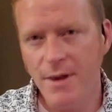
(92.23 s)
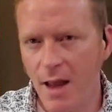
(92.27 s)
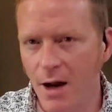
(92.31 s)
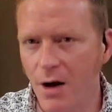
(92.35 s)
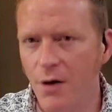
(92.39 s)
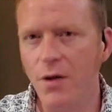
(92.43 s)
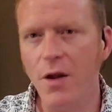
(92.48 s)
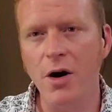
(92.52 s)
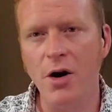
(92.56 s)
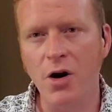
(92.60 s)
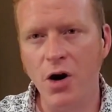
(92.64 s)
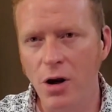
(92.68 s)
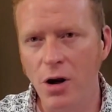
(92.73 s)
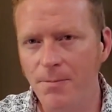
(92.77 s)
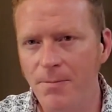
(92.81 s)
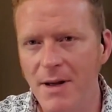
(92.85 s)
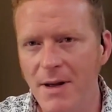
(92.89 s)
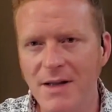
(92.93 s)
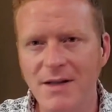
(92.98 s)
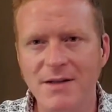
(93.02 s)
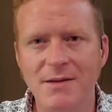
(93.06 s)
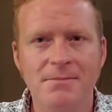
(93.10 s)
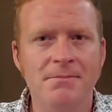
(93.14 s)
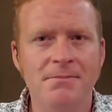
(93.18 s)
there there could
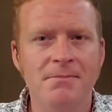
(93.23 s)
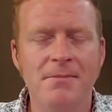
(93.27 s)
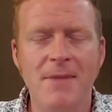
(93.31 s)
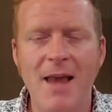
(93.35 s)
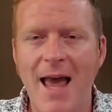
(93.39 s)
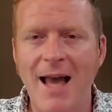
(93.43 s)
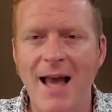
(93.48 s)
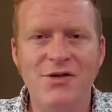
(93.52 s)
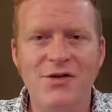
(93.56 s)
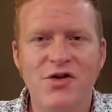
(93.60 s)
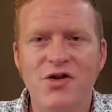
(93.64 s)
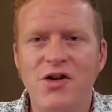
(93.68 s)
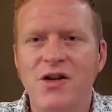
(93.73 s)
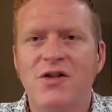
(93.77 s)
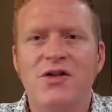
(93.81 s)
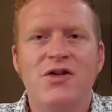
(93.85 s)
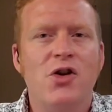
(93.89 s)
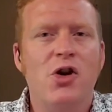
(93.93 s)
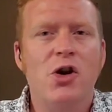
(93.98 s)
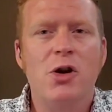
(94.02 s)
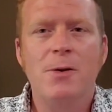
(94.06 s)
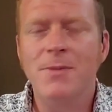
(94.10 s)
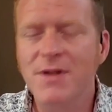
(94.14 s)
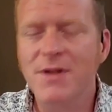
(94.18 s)
be some exigent
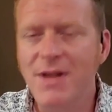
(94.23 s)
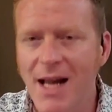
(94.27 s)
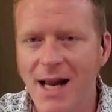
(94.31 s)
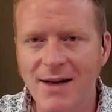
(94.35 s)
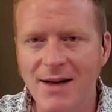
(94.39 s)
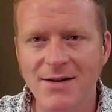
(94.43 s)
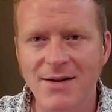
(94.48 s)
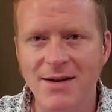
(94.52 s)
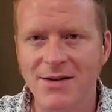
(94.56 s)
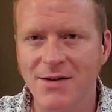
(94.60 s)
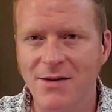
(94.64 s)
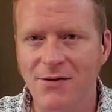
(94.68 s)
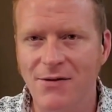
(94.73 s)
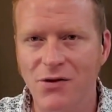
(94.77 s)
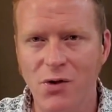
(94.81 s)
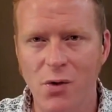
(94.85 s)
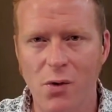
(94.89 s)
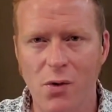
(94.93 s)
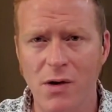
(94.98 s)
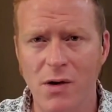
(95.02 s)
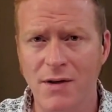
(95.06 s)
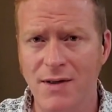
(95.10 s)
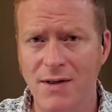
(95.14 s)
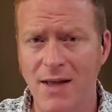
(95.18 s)
circumstances of
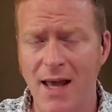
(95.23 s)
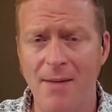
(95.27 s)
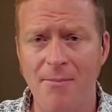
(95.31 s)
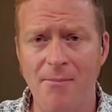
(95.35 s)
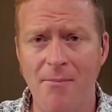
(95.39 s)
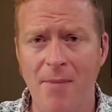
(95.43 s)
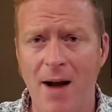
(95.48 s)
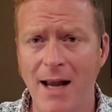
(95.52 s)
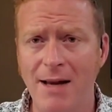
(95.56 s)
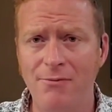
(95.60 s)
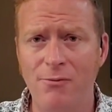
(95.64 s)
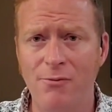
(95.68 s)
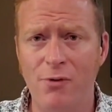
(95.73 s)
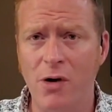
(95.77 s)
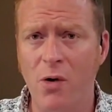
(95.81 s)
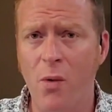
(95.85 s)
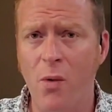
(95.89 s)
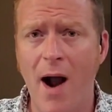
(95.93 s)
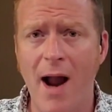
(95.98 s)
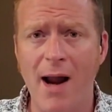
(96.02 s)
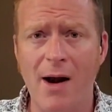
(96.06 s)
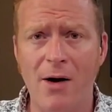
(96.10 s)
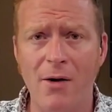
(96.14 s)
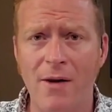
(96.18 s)
sorts that might
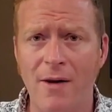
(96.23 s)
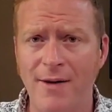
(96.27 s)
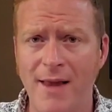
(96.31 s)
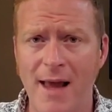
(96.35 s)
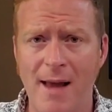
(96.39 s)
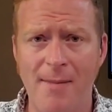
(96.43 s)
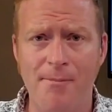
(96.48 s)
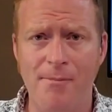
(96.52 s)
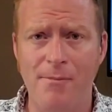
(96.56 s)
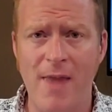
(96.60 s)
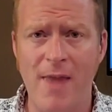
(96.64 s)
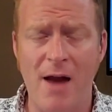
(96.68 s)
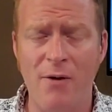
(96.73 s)
require that that,